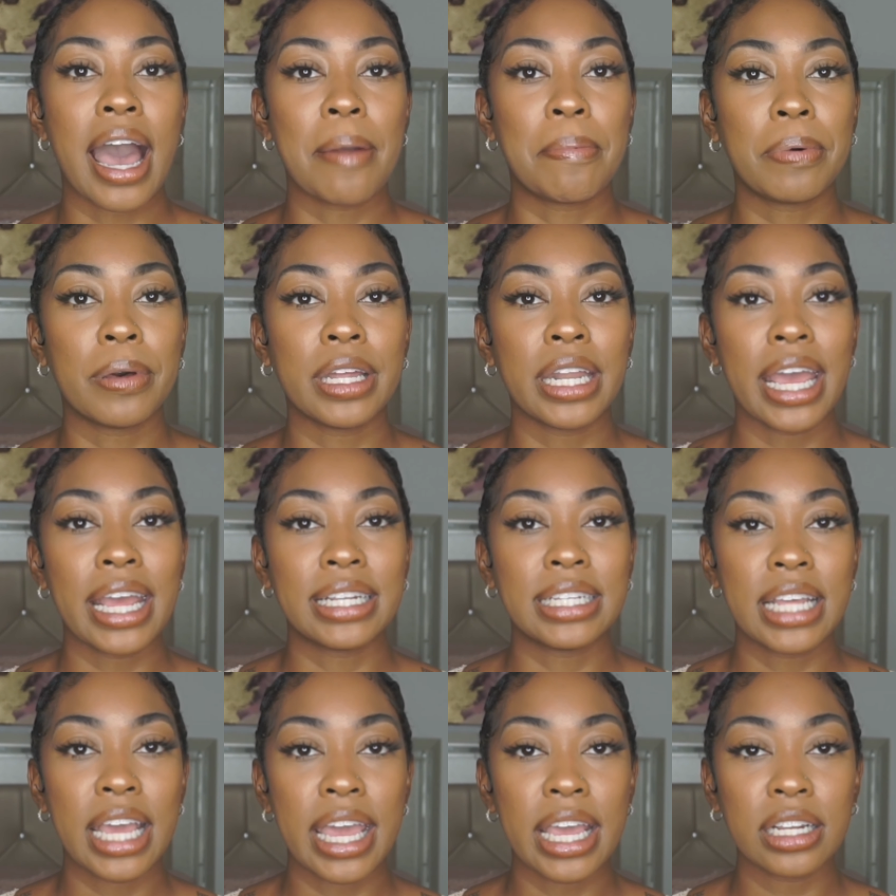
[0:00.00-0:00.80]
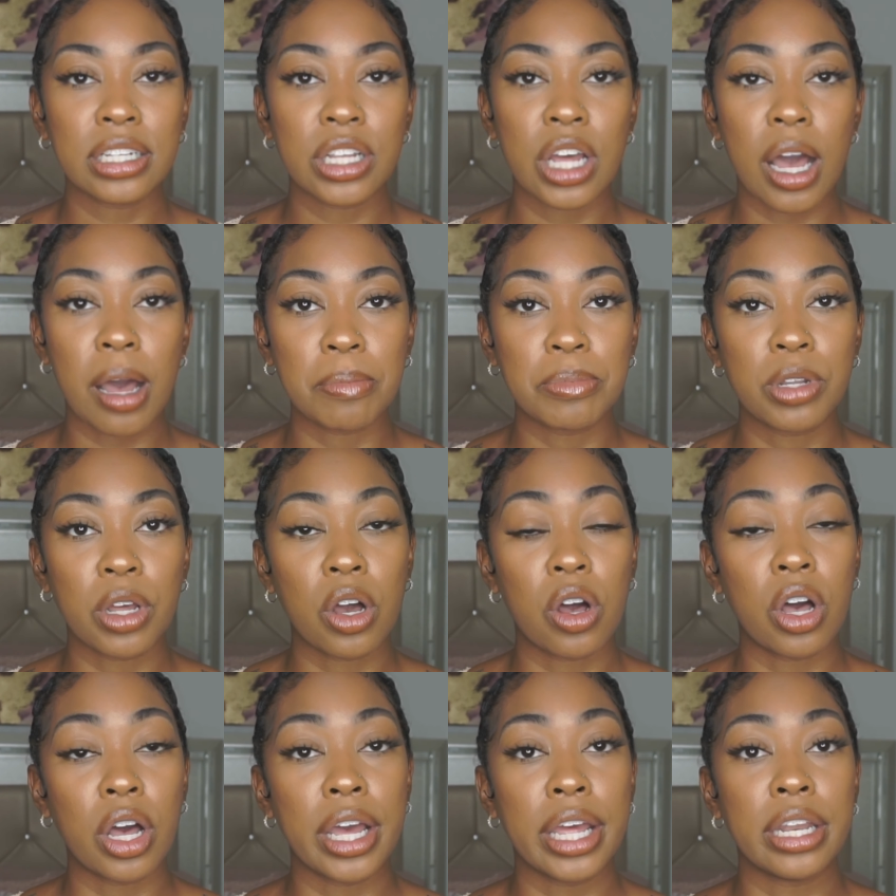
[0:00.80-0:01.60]
I put a tank top
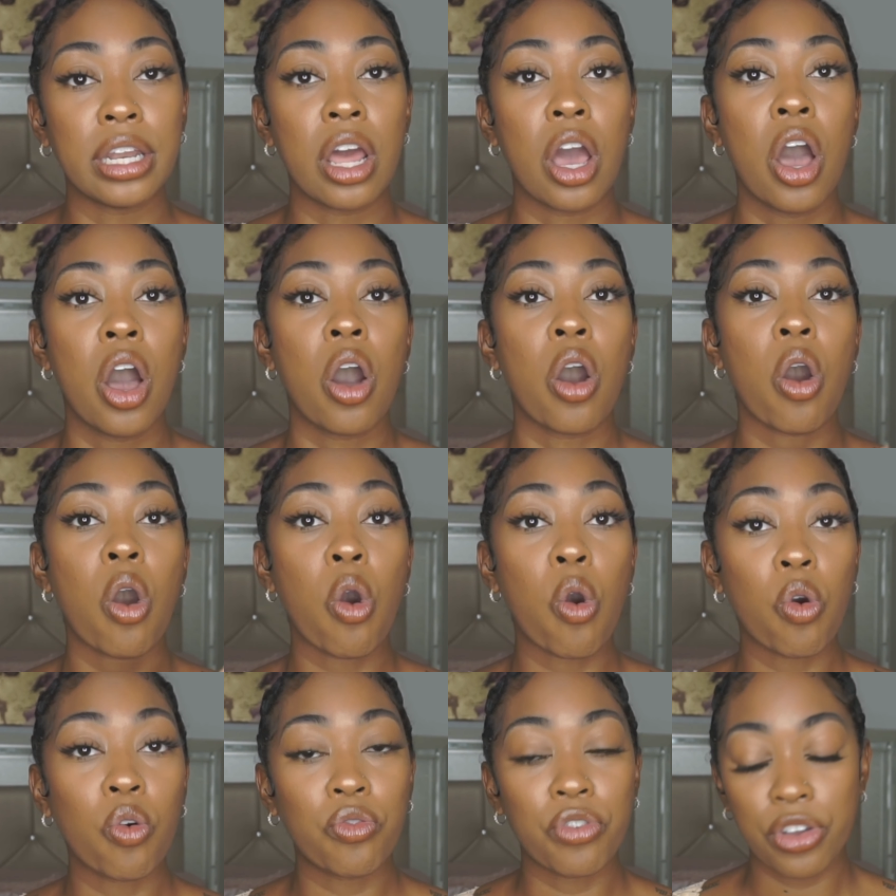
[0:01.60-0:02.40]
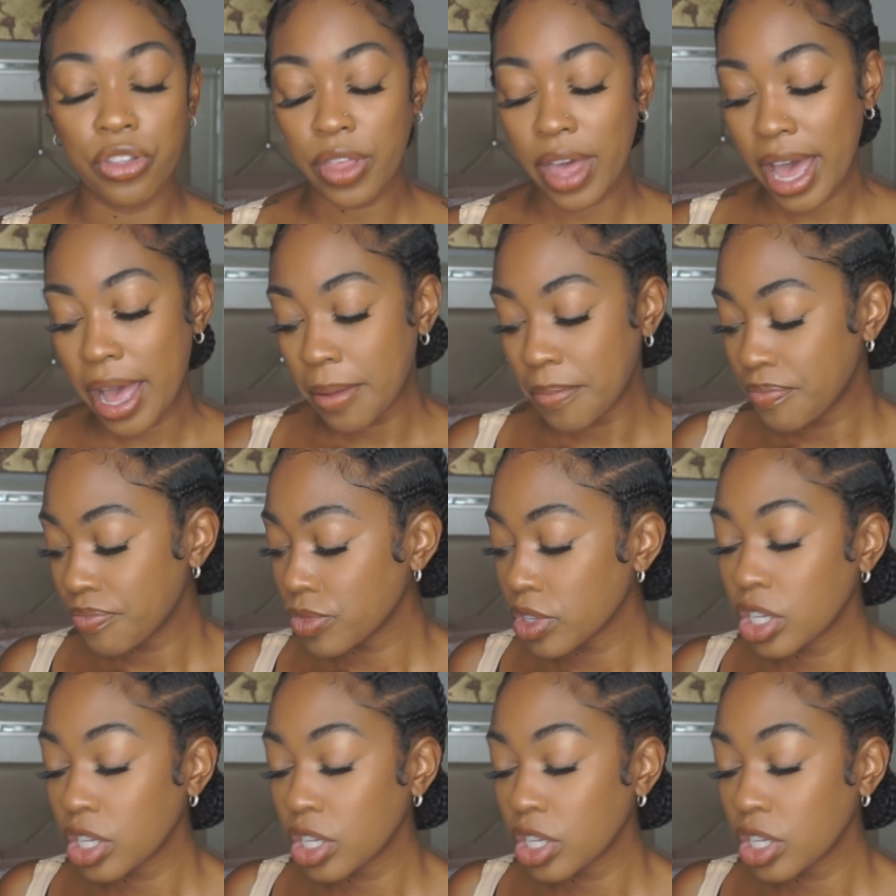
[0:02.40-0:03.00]
on over that.